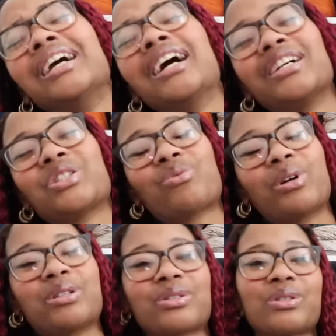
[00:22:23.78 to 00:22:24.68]
Her
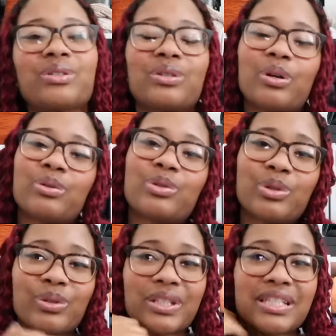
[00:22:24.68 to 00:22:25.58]
sweaters are so
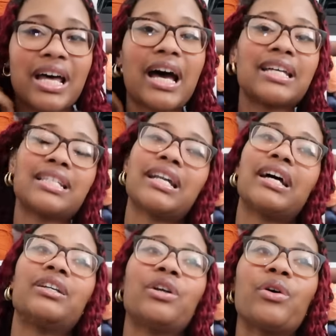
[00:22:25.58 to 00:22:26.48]
true to size, and
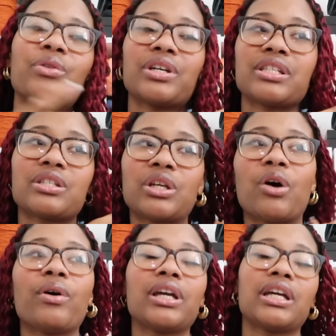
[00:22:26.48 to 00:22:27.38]
I know this
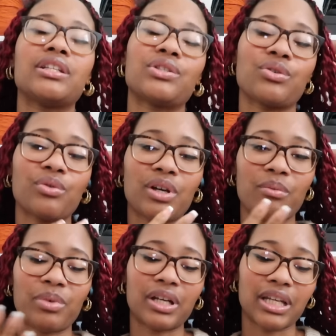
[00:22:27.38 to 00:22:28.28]
going into
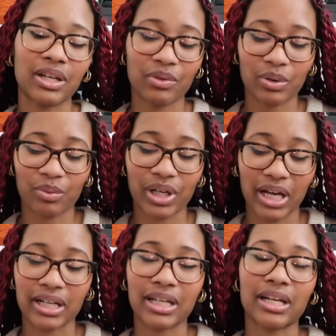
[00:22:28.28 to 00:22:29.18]
it, but even when
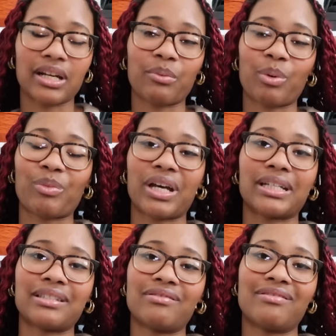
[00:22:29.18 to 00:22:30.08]
I knit it up, I'm
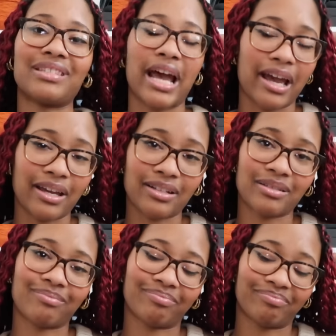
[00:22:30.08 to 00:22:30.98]
like, dang,
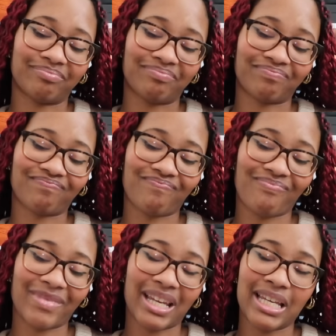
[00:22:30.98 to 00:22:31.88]

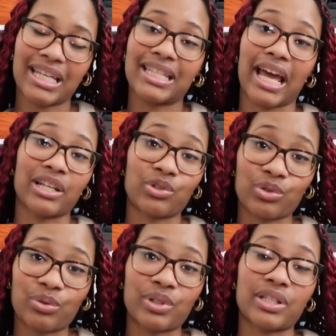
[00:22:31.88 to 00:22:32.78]
that is
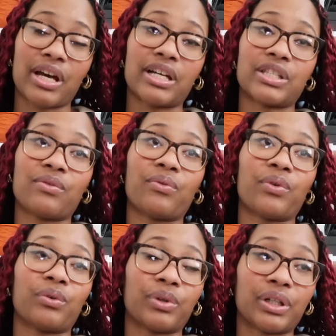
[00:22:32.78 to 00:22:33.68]
true to size
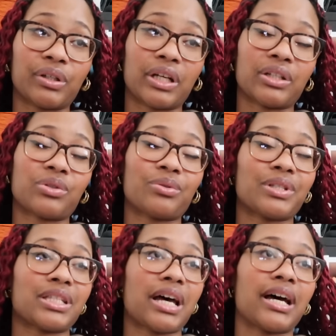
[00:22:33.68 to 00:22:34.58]
for real. Like, true to
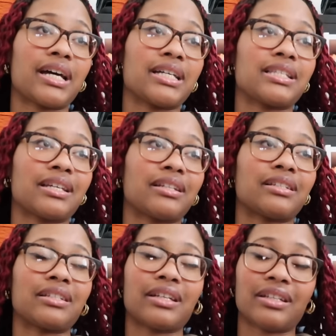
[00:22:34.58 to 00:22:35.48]
size,
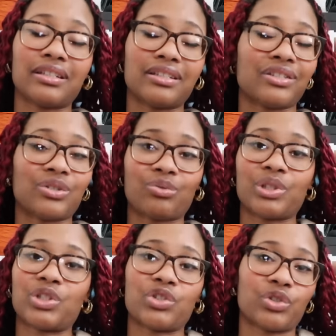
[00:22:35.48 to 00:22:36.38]
and it just
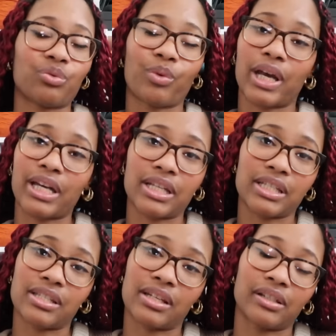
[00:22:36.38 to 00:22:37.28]
reaches your
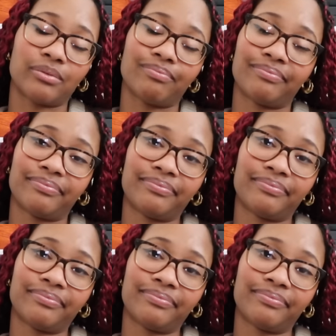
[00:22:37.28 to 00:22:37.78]
waist, and